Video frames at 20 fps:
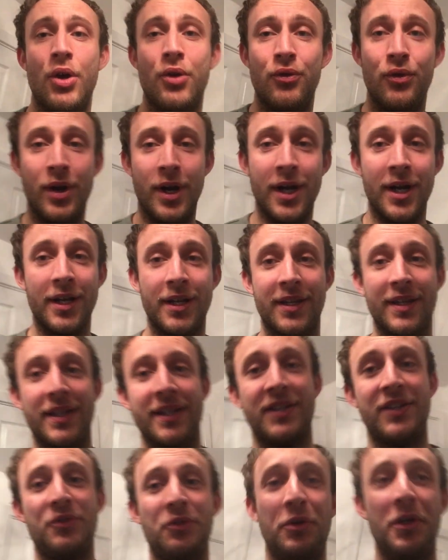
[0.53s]
Right,
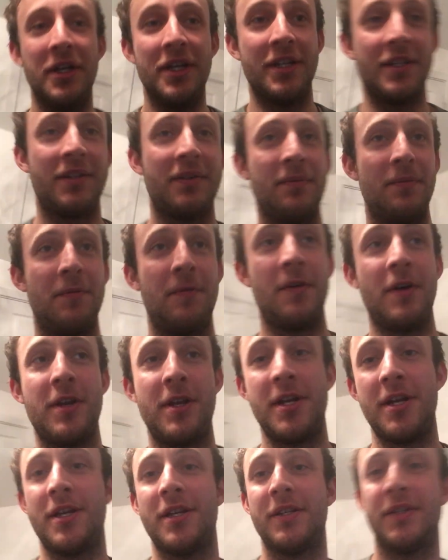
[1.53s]
this really isn't funny.